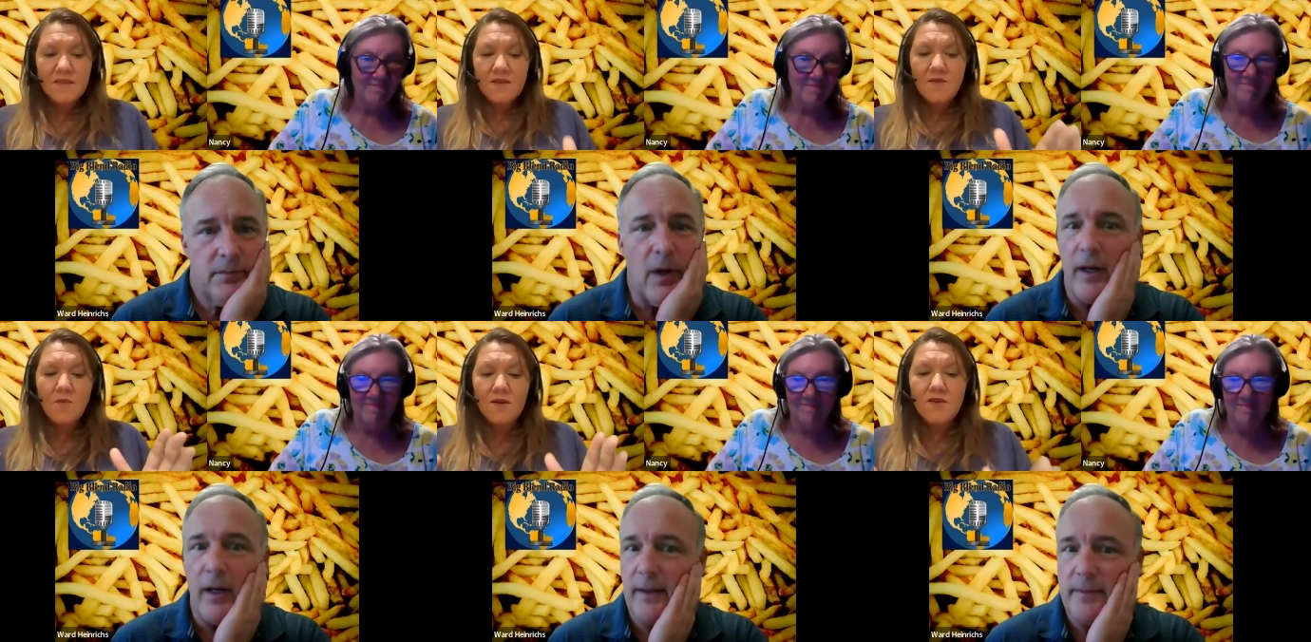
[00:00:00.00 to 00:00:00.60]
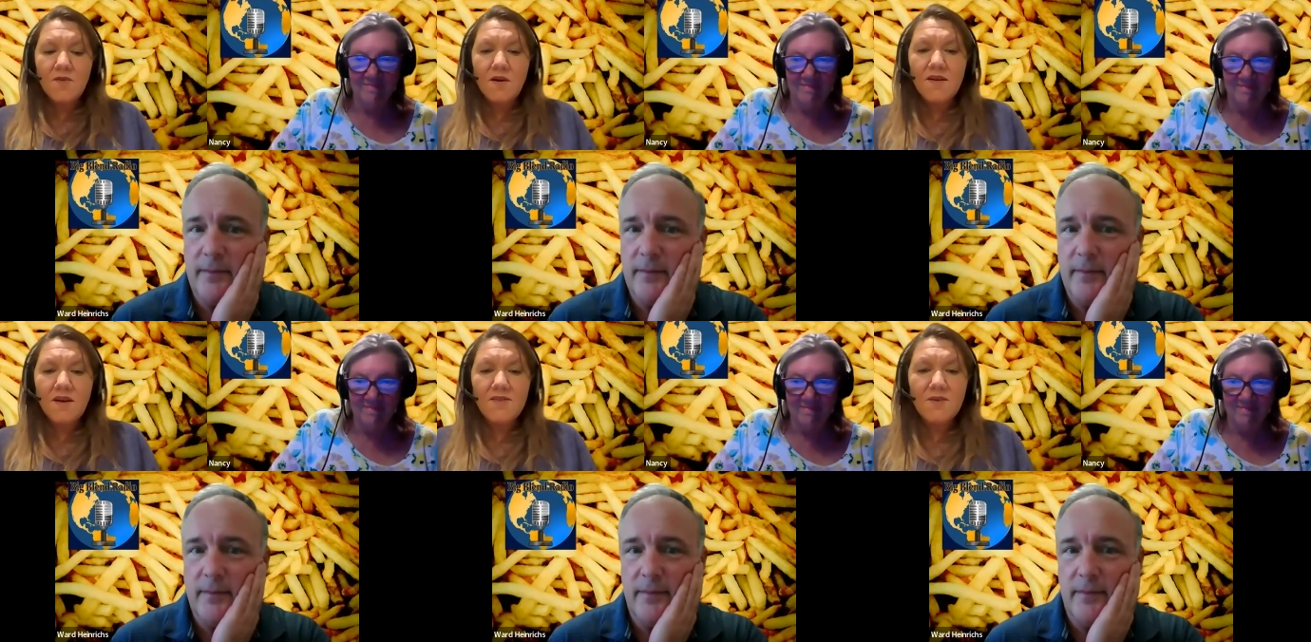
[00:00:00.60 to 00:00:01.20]
Speaker 1: What do you
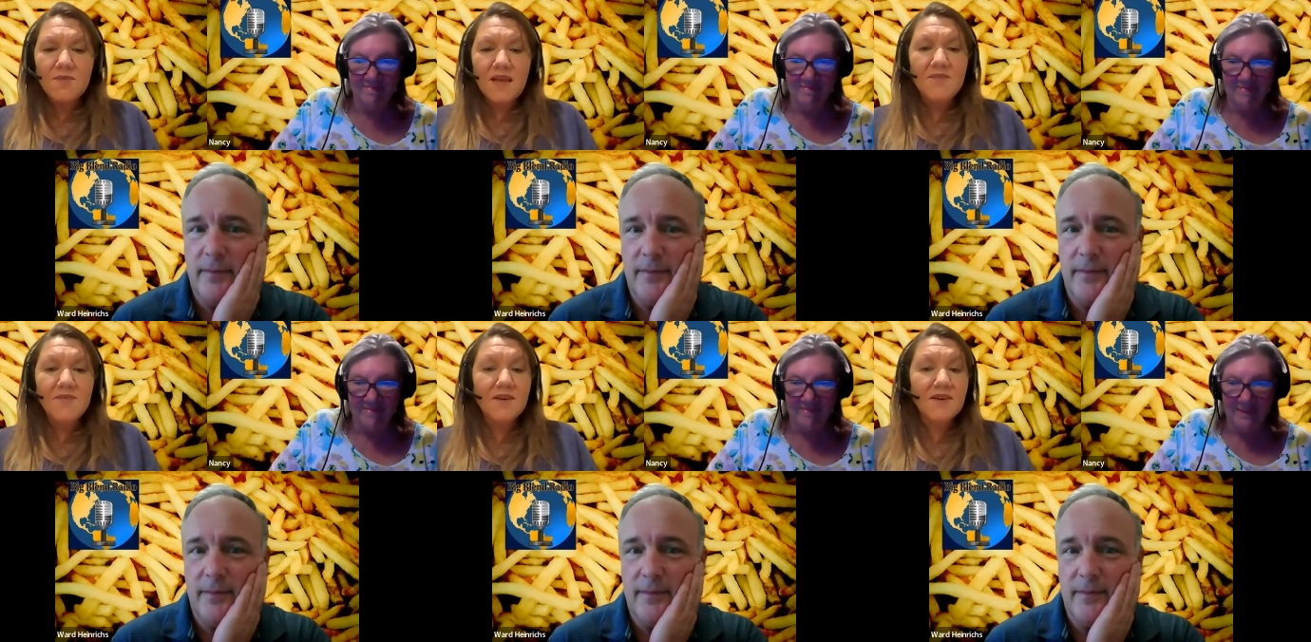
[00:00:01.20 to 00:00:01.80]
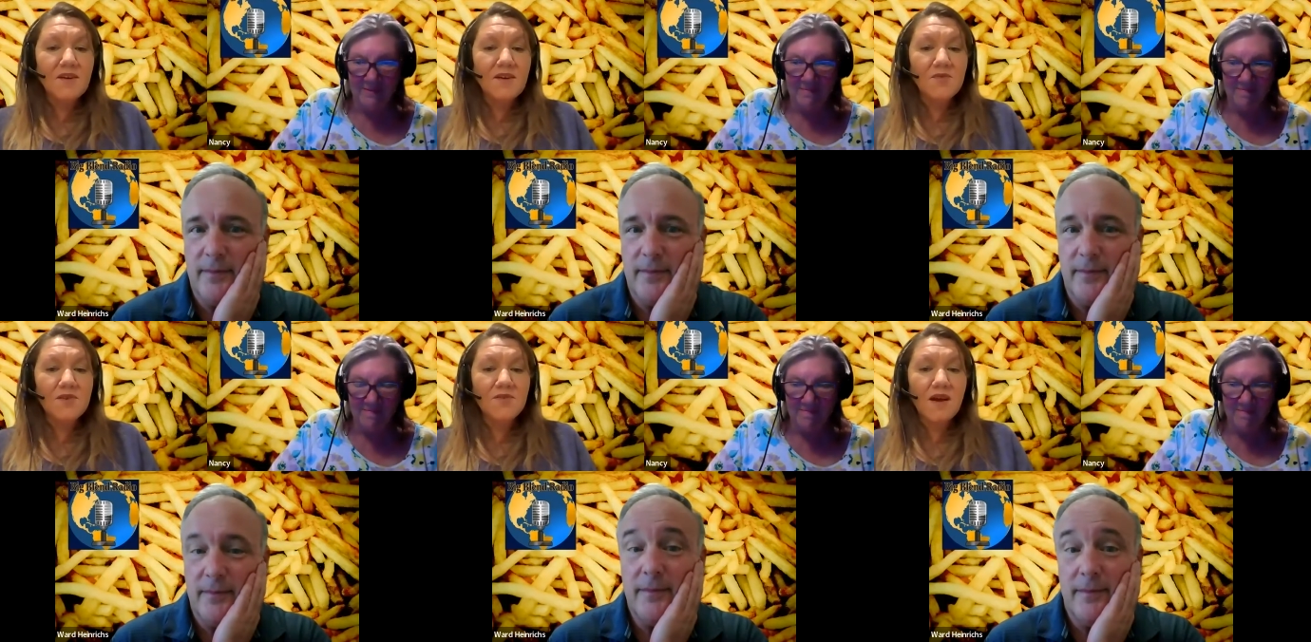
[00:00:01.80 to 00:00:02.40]
want on your plate? If you're going to go
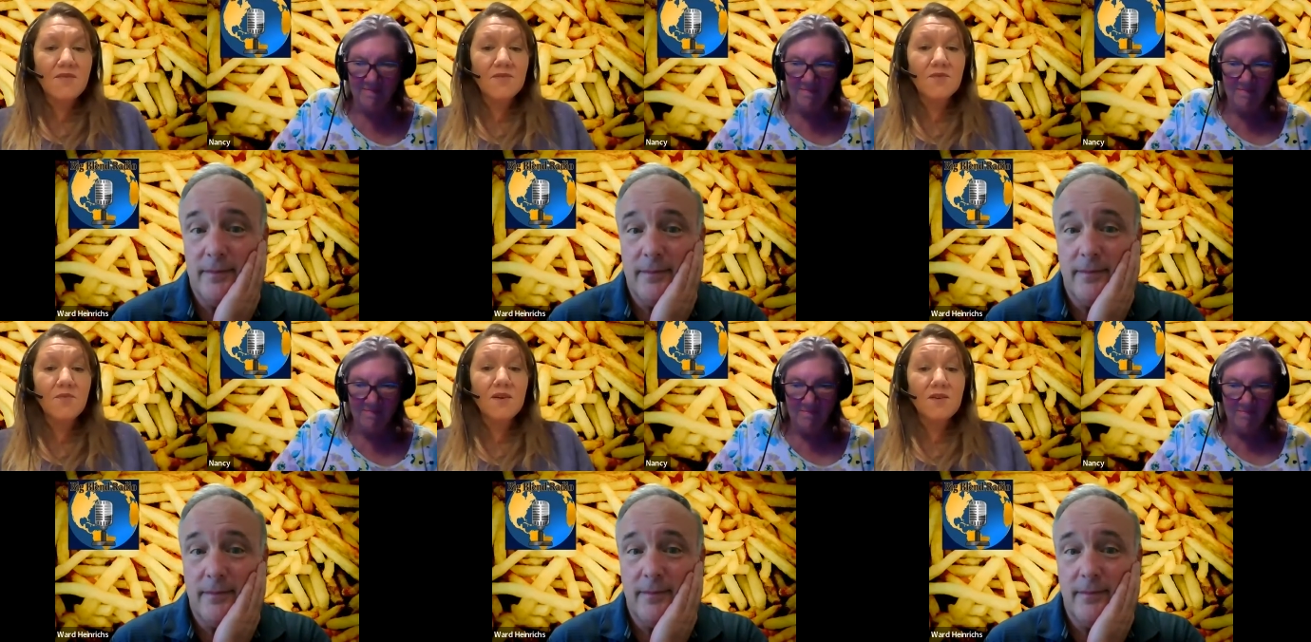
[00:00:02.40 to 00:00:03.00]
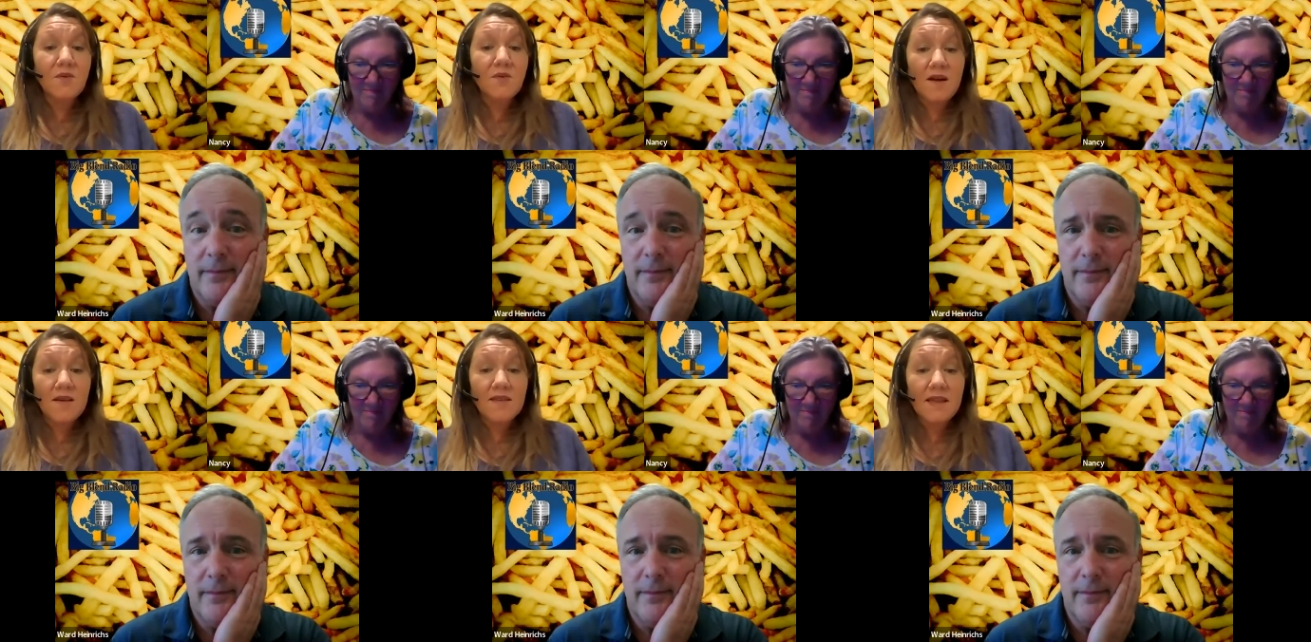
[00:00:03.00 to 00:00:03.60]
through a drive-through, what do you
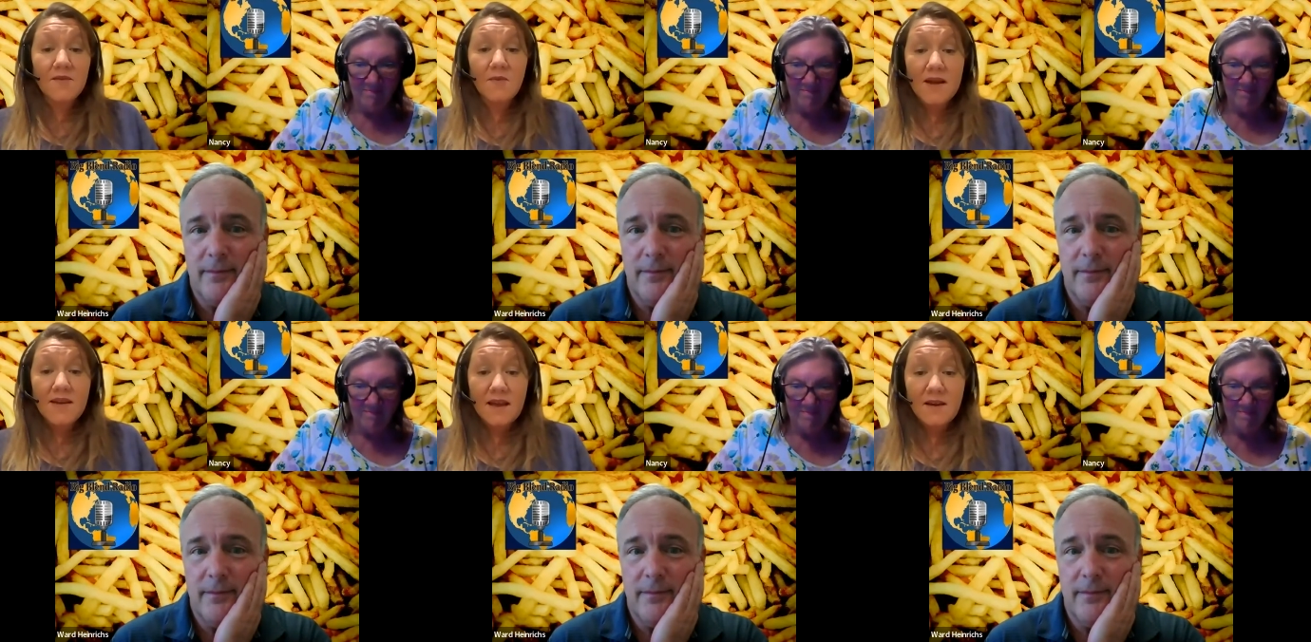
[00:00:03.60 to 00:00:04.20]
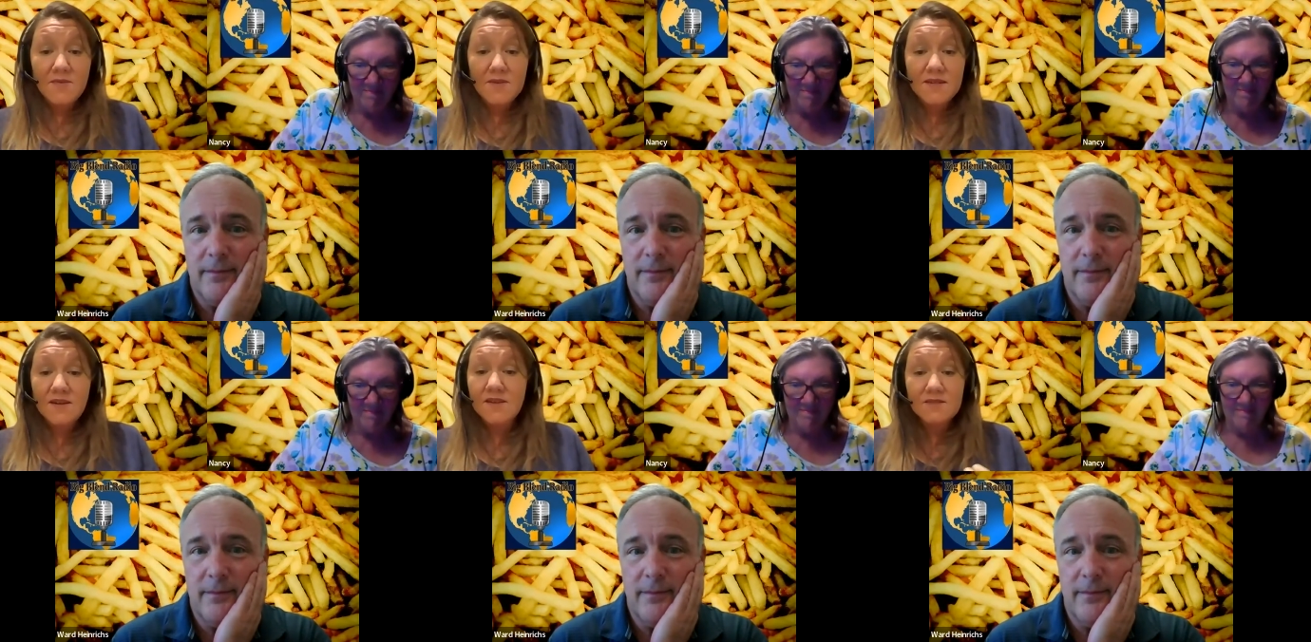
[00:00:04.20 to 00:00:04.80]
want? Like right now for
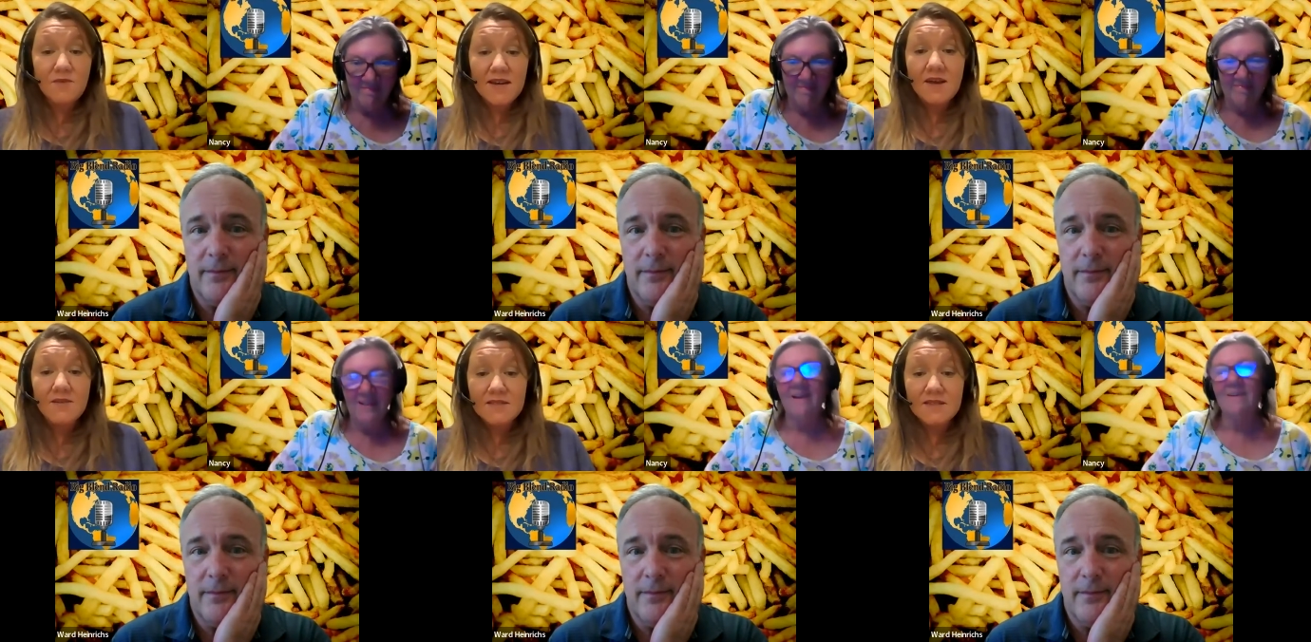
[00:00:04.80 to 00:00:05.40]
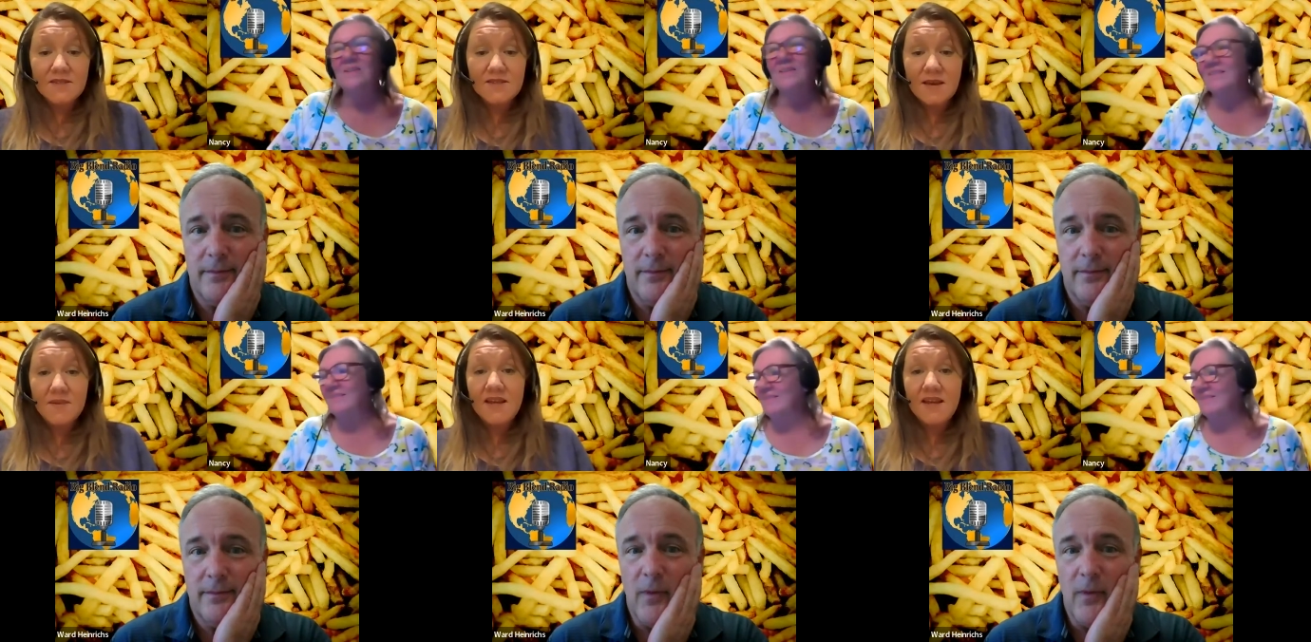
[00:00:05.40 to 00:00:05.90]
dinner, because right now it's dinner ah. time,